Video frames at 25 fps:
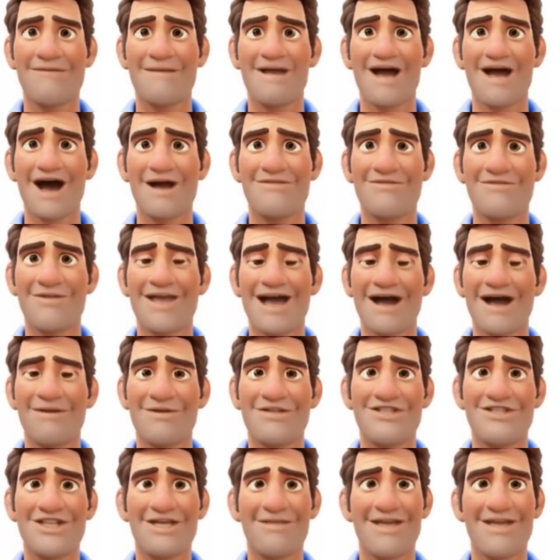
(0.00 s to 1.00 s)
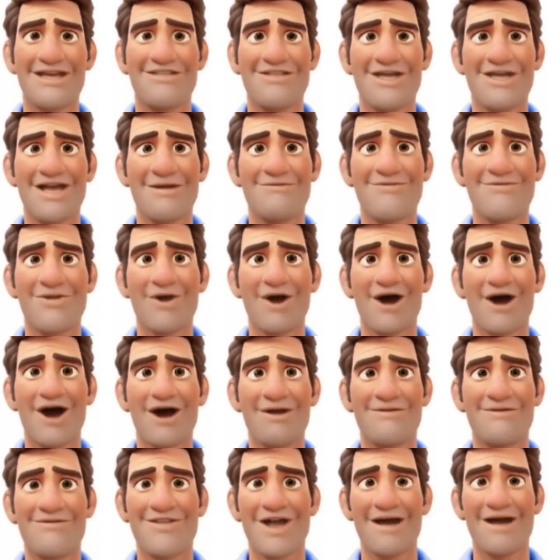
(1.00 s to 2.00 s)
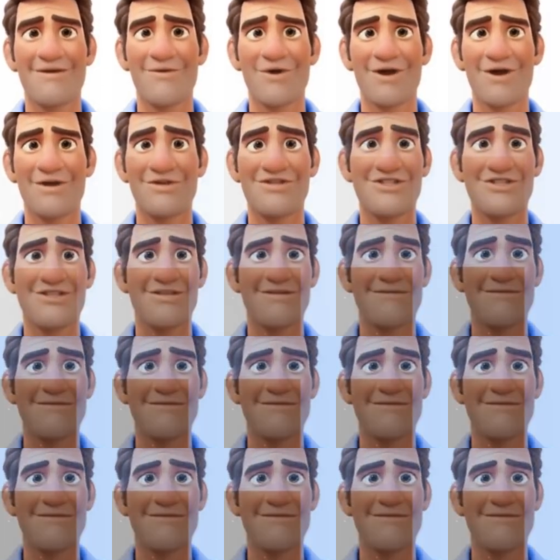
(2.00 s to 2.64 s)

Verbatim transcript: often have a significant draw on travelers.